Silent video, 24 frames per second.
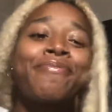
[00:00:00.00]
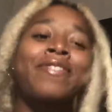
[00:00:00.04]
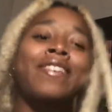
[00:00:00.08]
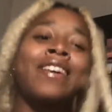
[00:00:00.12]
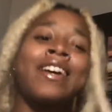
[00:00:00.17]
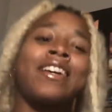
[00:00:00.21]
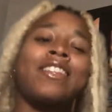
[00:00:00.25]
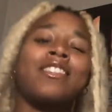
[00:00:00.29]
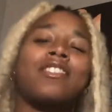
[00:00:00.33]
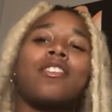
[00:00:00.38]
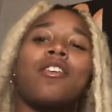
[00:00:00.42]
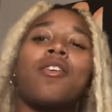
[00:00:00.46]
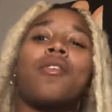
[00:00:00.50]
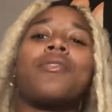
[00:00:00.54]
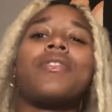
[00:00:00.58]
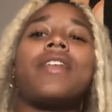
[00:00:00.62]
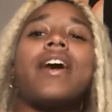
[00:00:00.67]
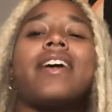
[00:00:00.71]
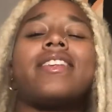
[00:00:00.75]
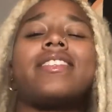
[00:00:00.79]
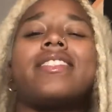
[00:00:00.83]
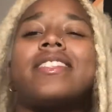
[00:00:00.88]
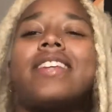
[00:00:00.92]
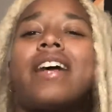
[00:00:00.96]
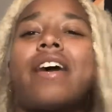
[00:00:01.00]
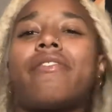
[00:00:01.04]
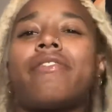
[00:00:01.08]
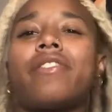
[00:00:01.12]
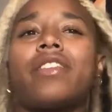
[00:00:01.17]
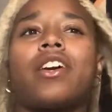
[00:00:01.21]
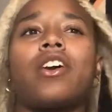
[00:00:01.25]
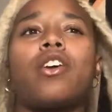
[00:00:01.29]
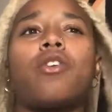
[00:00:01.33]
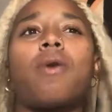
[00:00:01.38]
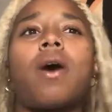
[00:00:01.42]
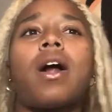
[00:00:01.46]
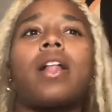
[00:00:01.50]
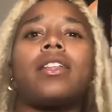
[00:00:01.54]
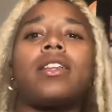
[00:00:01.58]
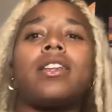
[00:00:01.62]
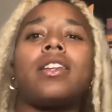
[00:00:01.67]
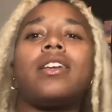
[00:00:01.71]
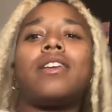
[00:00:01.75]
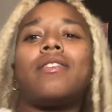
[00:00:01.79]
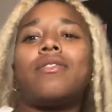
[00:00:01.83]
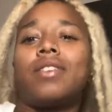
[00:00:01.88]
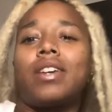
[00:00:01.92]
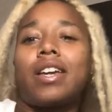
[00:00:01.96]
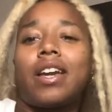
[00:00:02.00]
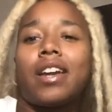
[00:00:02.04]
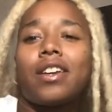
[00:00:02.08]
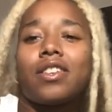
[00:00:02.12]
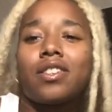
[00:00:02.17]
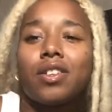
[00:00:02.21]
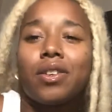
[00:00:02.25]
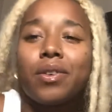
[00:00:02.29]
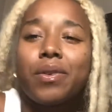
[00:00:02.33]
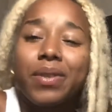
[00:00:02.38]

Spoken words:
And so that's definitely a quality of Cancer,